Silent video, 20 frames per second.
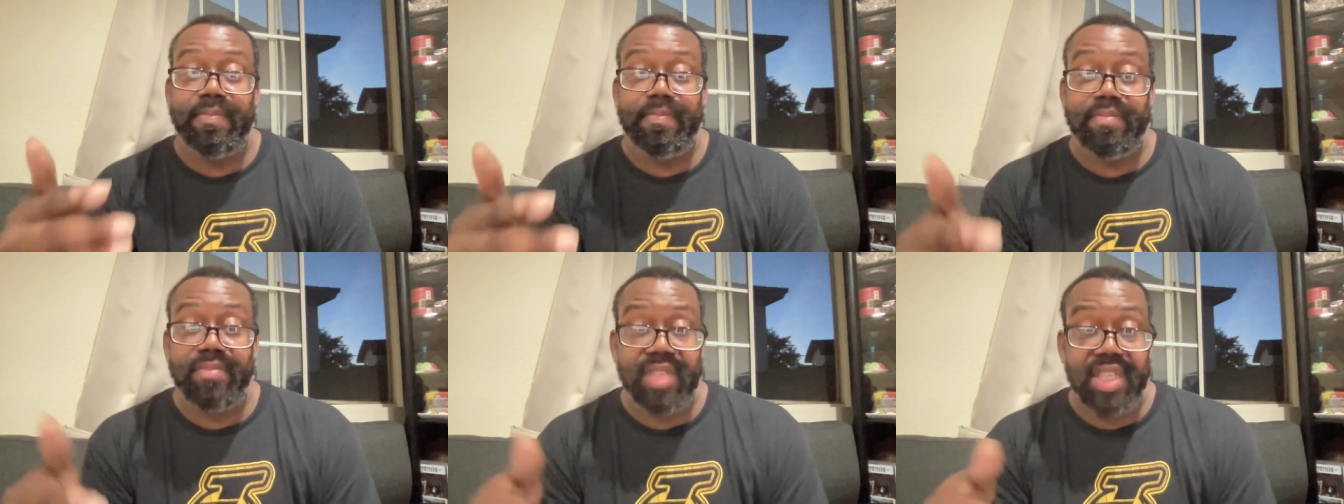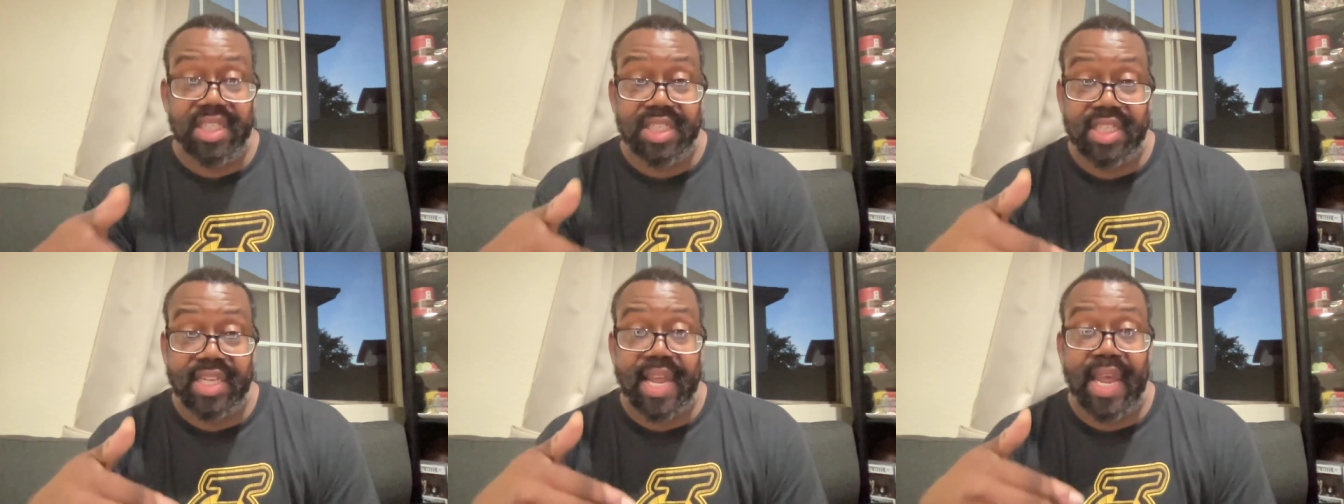
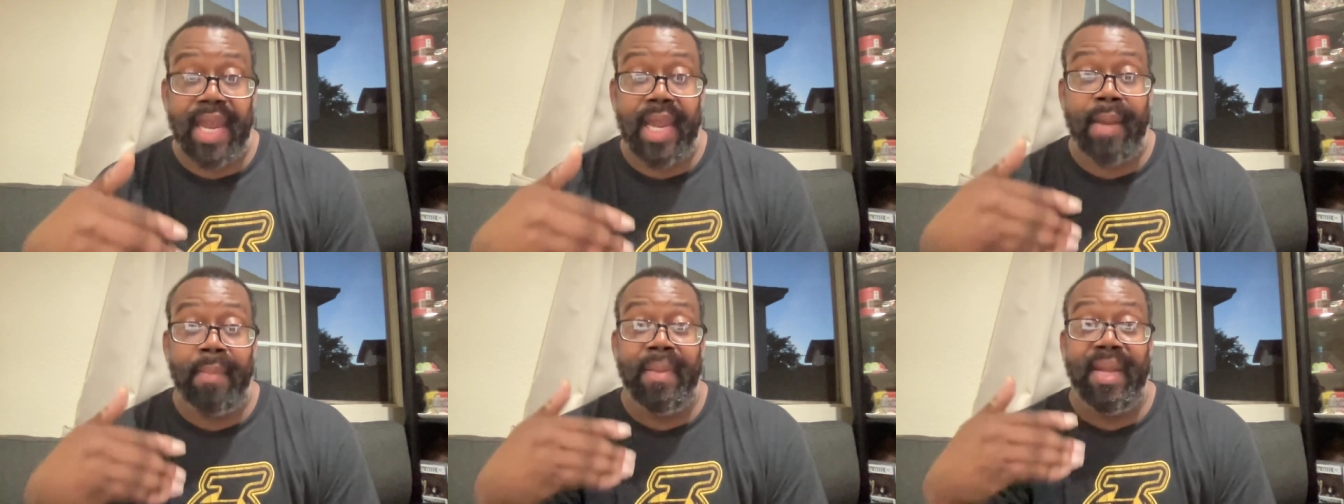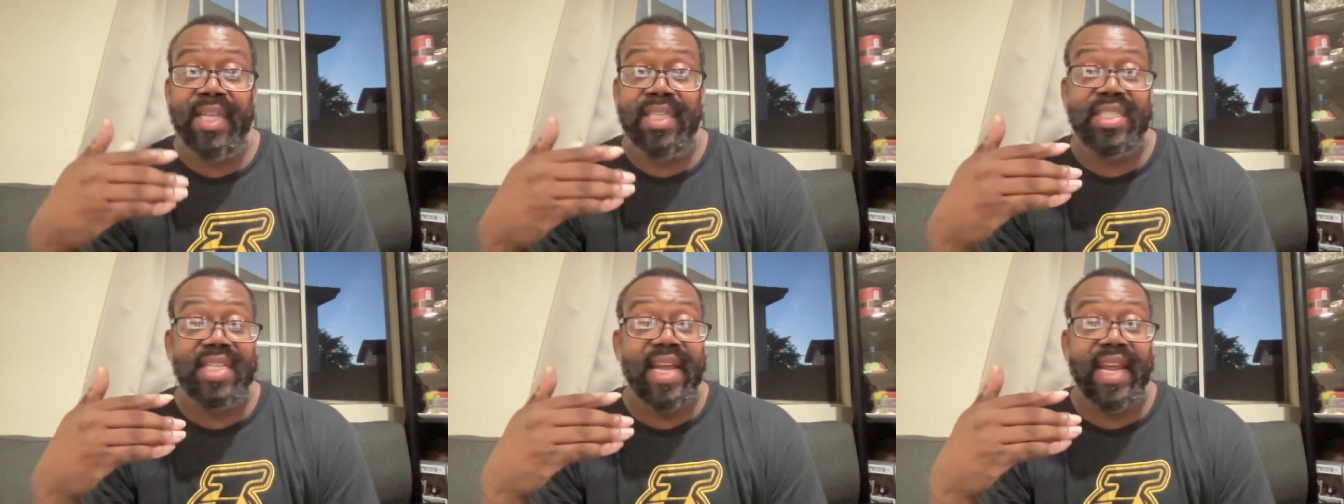this game
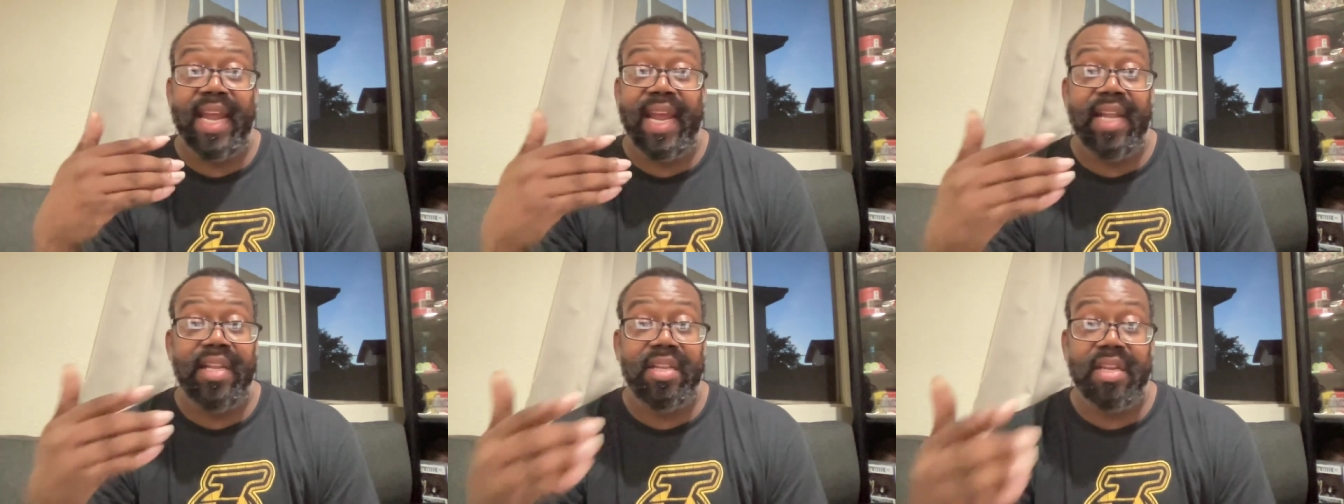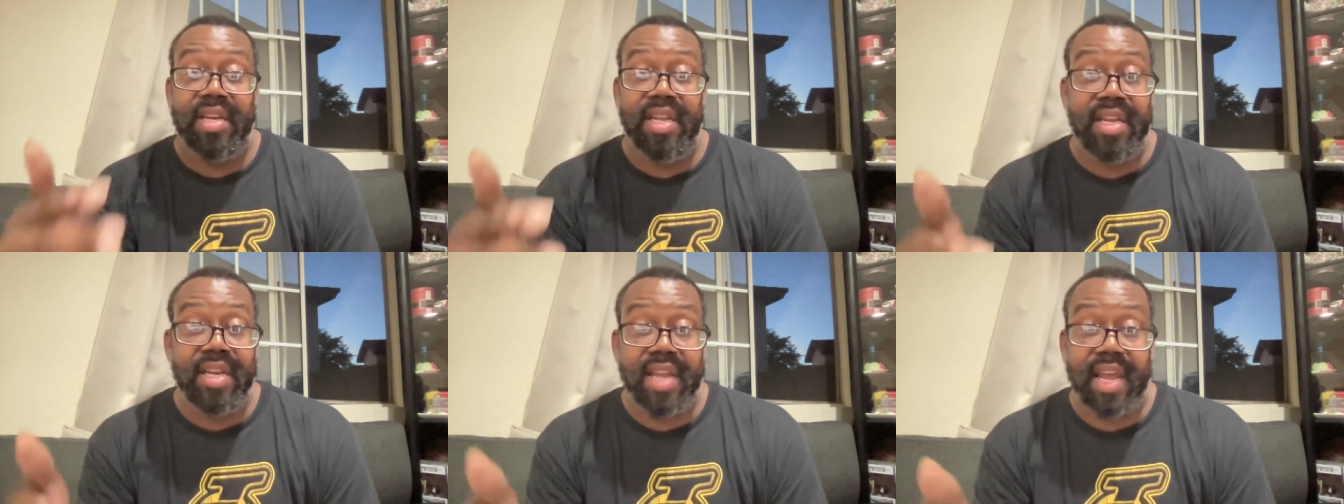and say
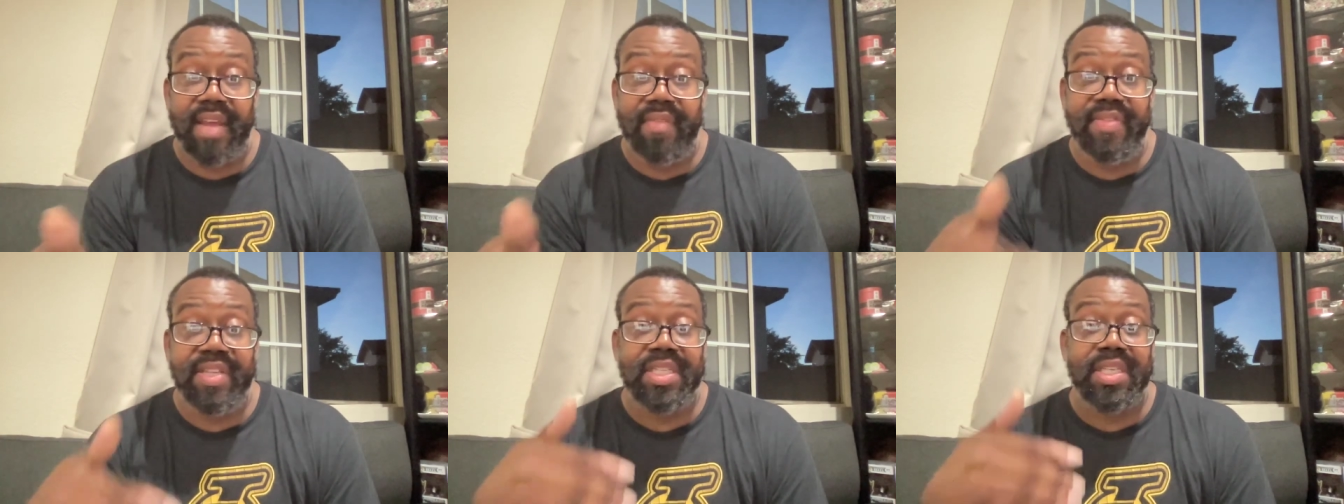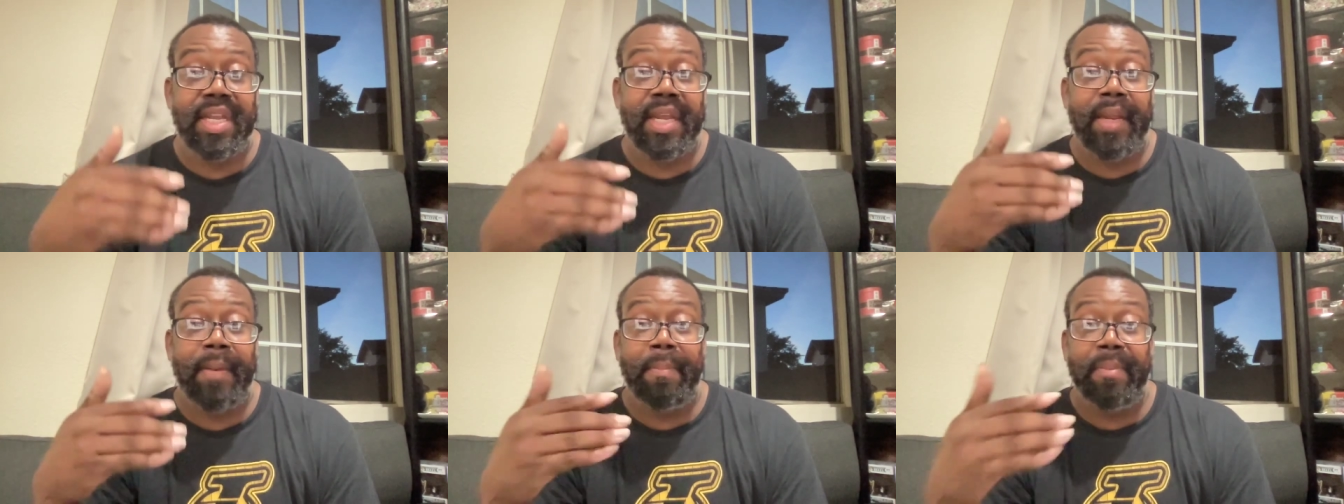Anthony Davis
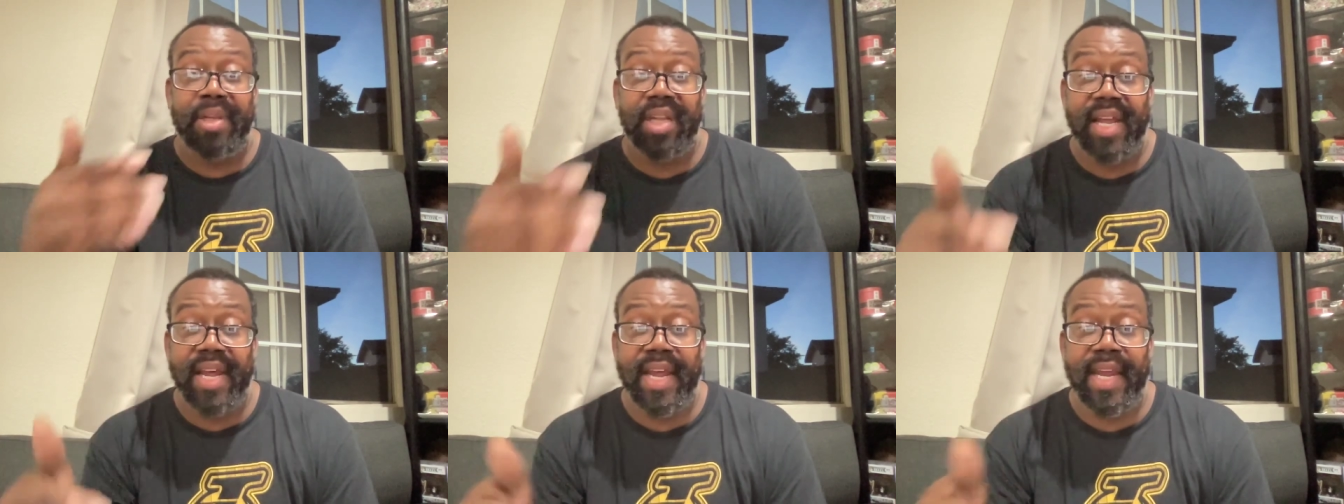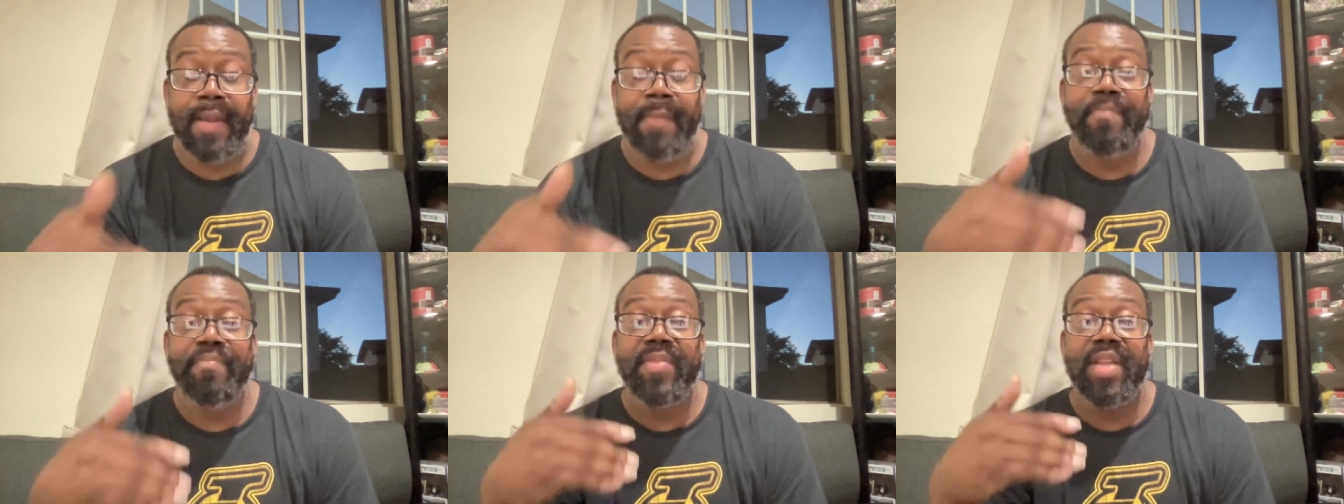can
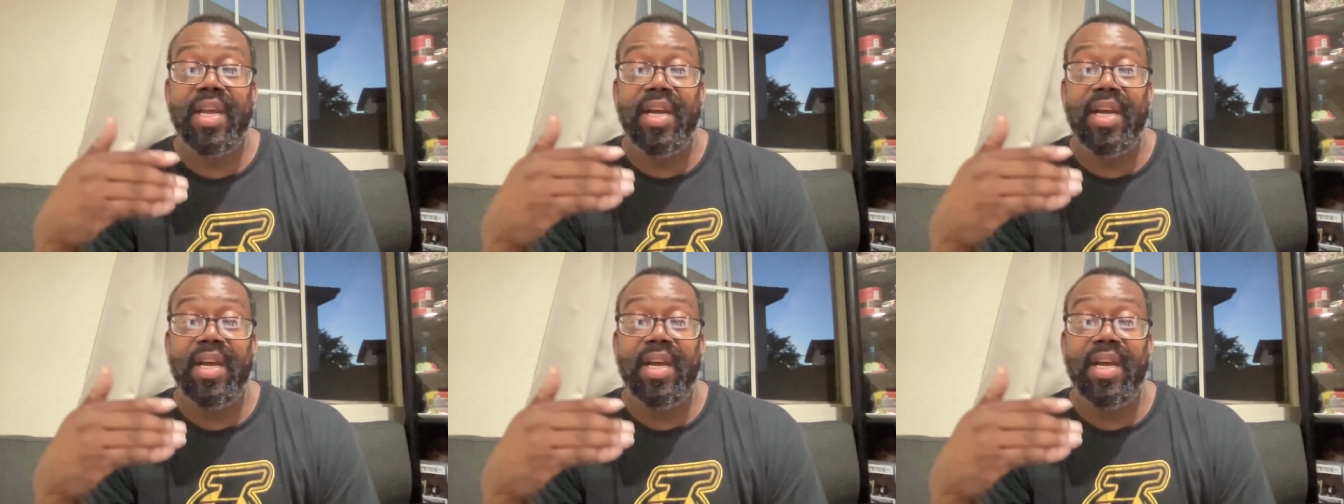play